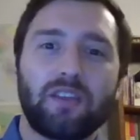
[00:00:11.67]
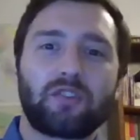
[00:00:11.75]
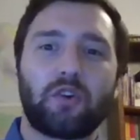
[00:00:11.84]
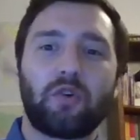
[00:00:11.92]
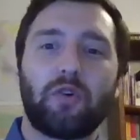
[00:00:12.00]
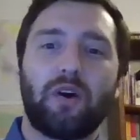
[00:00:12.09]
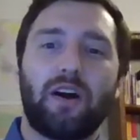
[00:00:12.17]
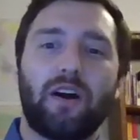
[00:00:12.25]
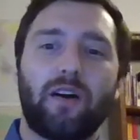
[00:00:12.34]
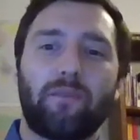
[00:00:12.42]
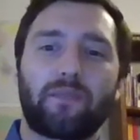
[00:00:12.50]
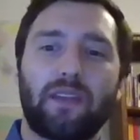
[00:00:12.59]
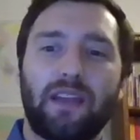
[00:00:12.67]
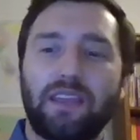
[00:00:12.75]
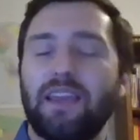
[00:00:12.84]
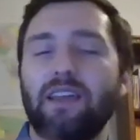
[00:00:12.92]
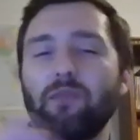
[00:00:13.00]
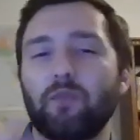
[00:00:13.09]
So
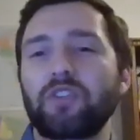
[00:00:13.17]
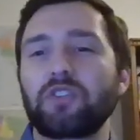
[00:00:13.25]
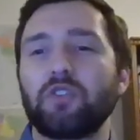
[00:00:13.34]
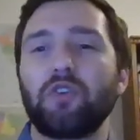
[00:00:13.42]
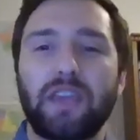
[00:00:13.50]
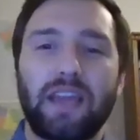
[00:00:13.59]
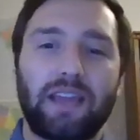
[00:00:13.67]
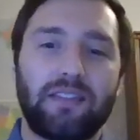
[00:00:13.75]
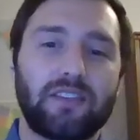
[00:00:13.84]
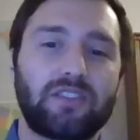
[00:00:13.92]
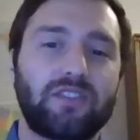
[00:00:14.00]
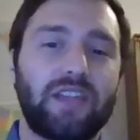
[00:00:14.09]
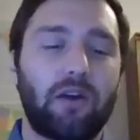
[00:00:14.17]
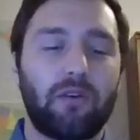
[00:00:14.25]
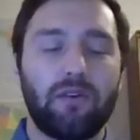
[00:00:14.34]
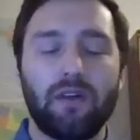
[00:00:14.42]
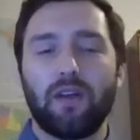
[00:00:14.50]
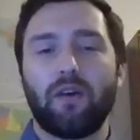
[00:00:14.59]
again, we're just looking at this.
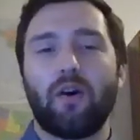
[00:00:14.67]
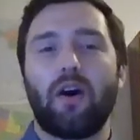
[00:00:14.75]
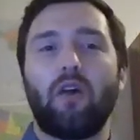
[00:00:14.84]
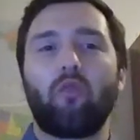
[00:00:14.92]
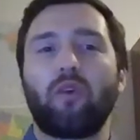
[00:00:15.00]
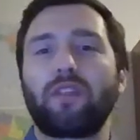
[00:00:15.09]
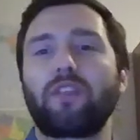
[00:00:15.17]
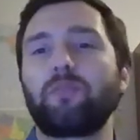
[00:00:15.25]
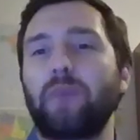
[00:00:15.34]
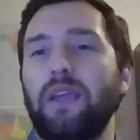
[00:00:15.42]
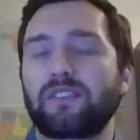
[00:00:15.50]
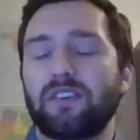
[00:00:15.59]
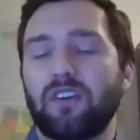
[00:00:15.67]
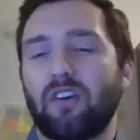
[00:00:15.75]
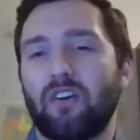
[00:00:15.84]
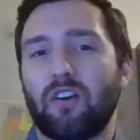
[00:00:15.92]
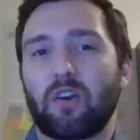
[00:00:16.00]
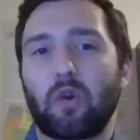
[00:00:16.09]
Now, what there basically
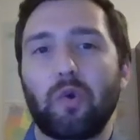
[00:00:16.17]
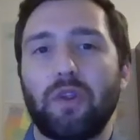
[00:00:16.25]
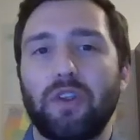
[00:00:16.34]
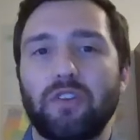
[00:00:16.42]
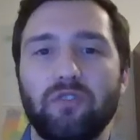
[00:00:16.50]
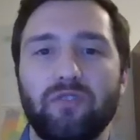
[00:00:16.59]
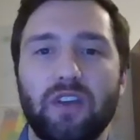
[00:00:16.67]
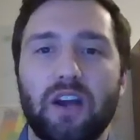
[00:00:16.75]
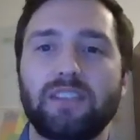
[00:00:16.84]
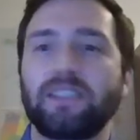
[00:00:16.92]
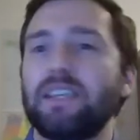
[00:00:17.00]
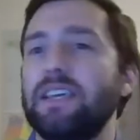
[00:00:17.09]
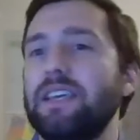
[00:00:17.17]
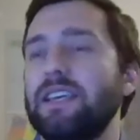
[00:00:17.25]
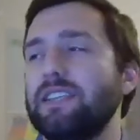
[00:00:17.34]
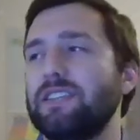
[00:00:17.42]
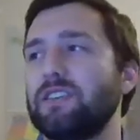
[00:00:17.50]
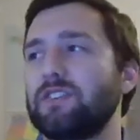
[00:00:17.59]
are, according to Vygotsky,
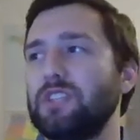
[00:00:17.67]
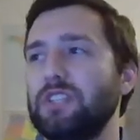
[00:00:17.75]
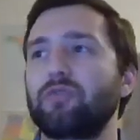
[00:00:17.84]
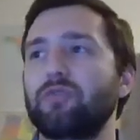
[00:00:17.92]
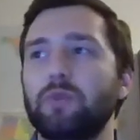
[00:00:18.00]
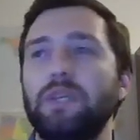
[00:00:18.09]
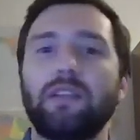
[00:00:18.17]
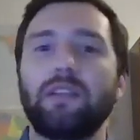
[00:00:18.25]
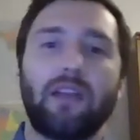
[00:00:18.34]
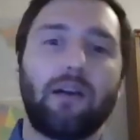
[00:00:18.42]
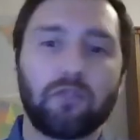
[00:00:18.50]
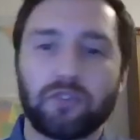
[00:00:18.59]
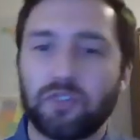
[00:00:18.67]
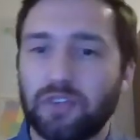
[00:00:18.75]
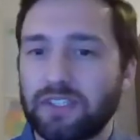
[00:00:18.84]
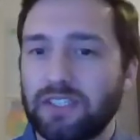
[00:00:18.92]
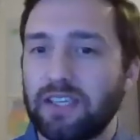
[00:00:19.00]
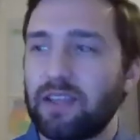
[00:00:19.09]
is there's these three levels. You
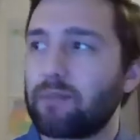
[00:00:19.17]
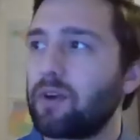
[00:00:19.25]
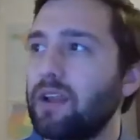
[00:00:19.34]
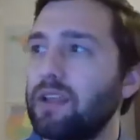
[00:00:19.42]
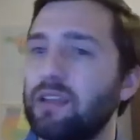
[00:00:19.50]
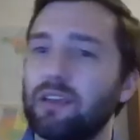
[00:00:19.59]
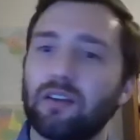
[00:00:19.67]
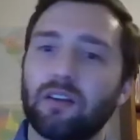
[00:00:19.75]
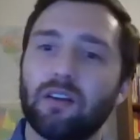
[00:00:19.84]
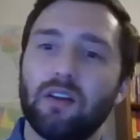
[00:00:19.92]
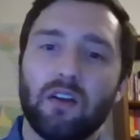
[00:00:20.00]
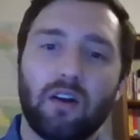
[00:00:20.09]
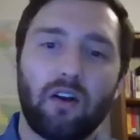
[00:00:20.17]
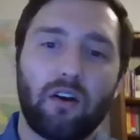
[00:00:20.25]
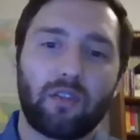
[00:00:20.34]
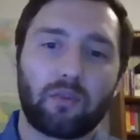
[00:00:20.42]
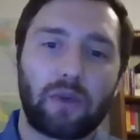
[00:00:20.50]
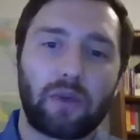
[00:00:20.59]
can see them right here
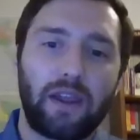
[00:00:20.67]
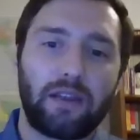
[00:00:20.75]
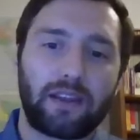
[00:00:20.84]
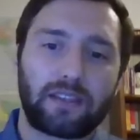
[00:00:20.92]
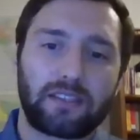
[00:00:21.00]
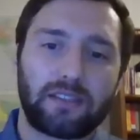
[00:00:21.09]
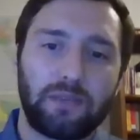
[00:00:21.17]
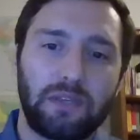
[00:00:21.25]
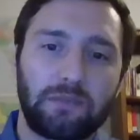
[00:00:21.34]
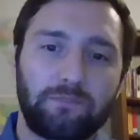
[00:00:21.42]
on the right next to me.